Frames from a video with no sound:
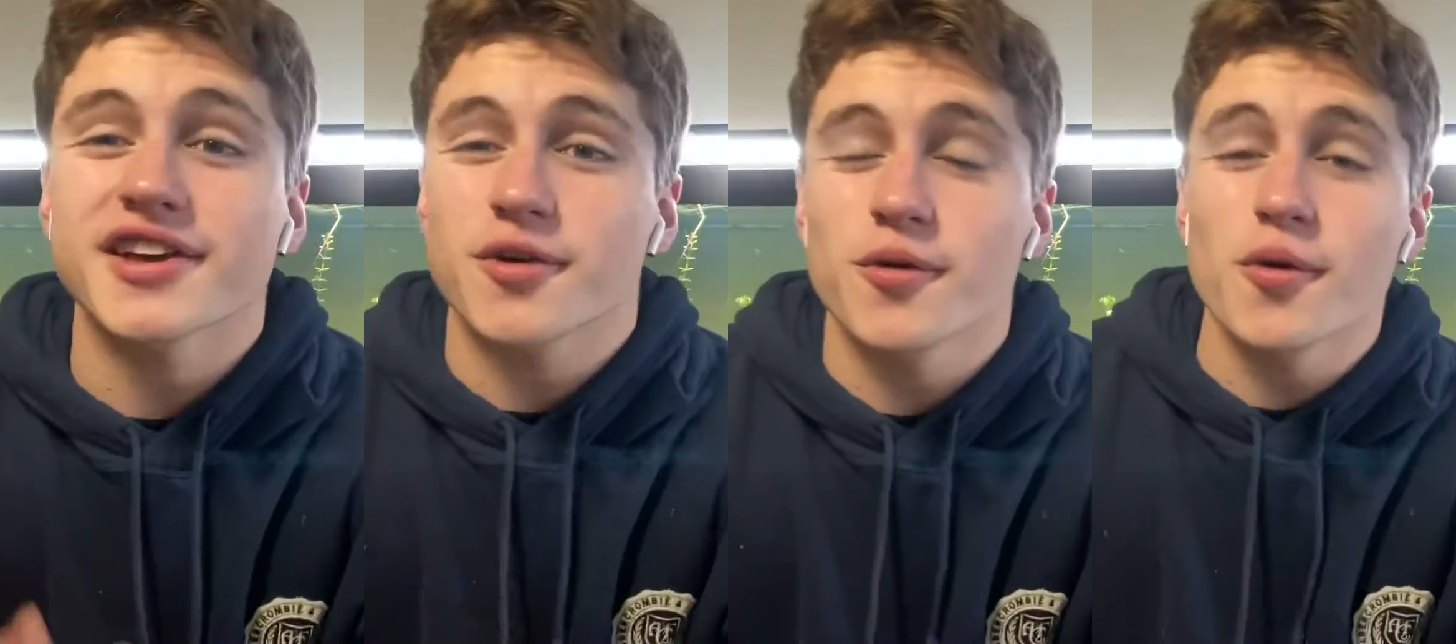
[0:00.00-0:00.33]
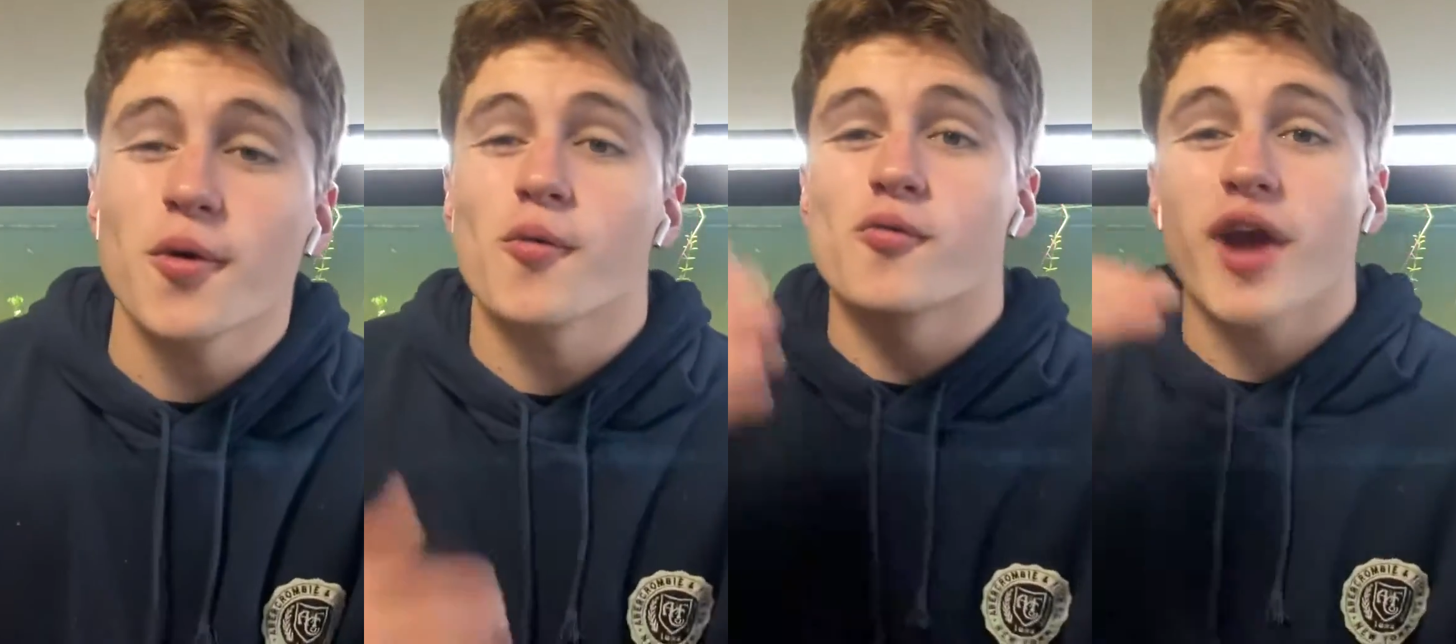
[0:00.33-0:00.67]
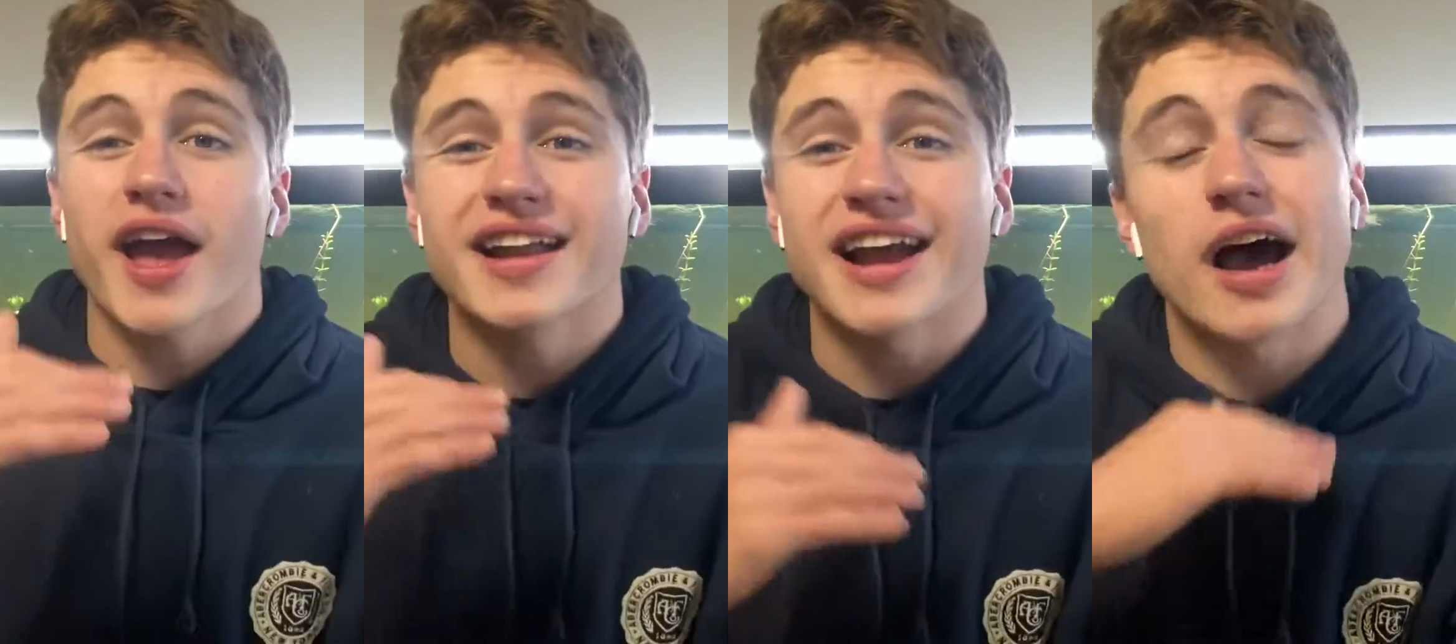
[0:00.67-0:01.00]
cool
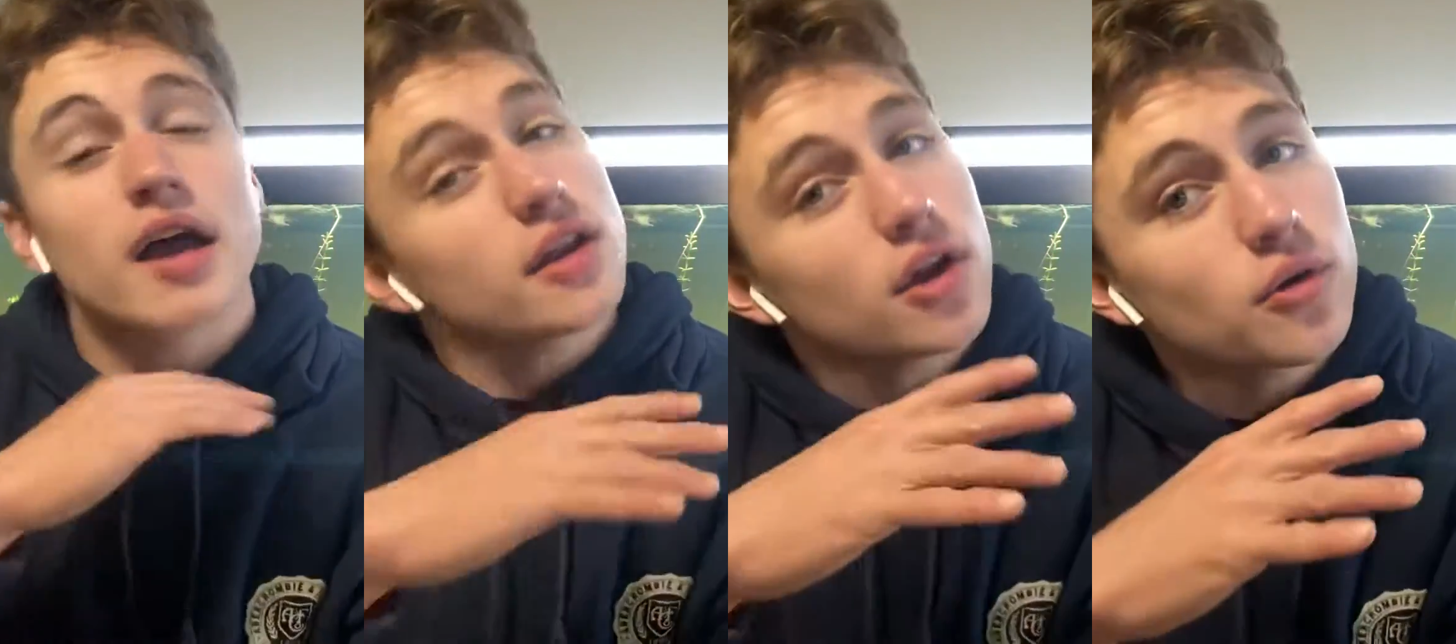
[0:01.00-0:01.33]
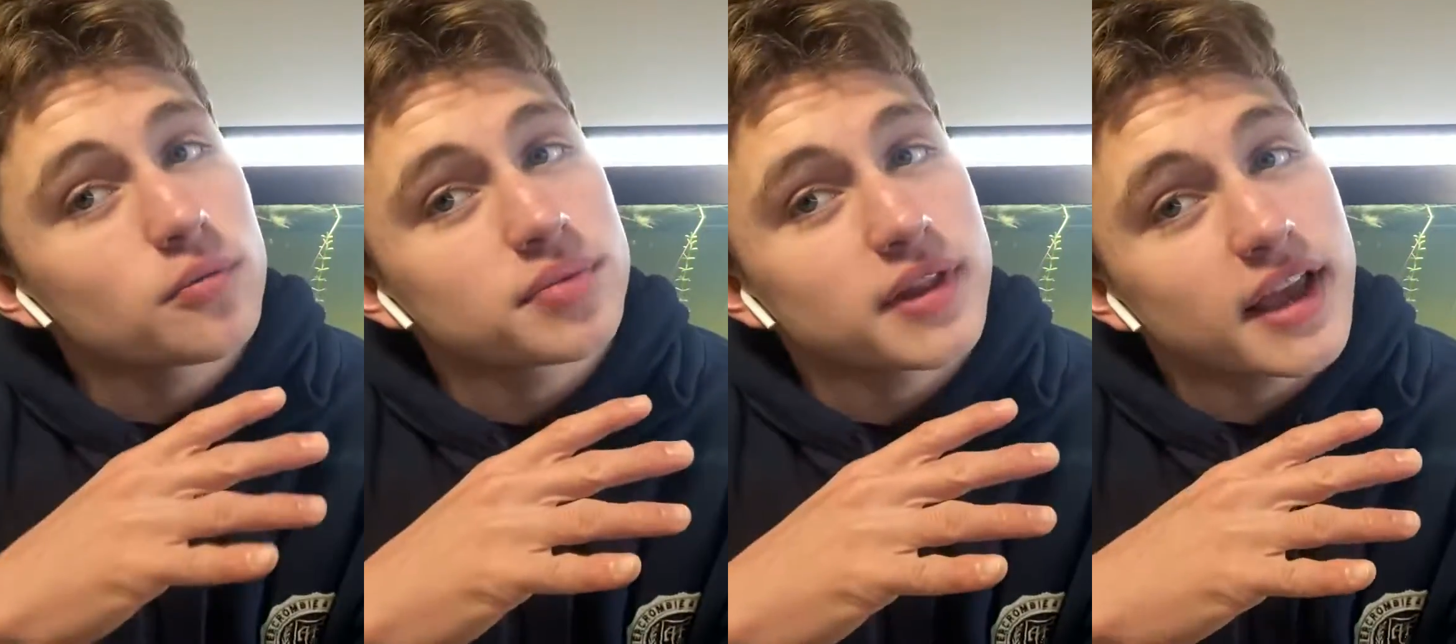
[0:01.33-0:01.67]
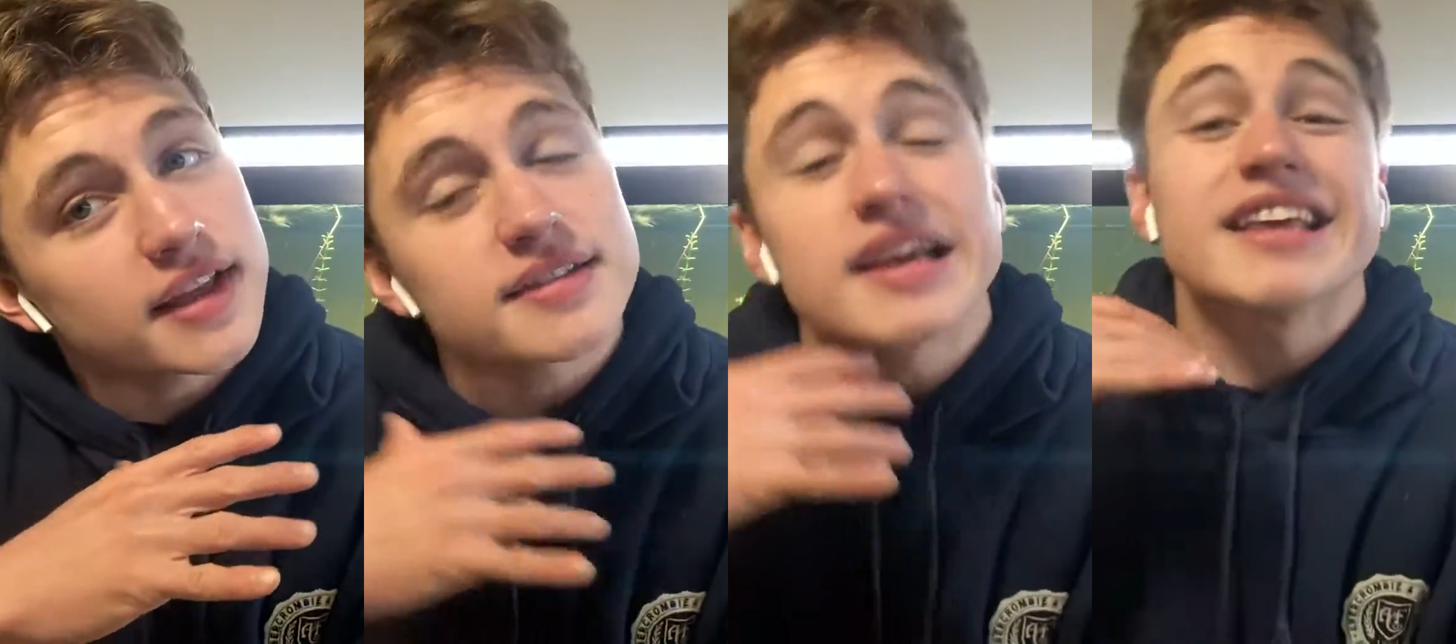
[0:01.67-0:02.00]
red unknown plant,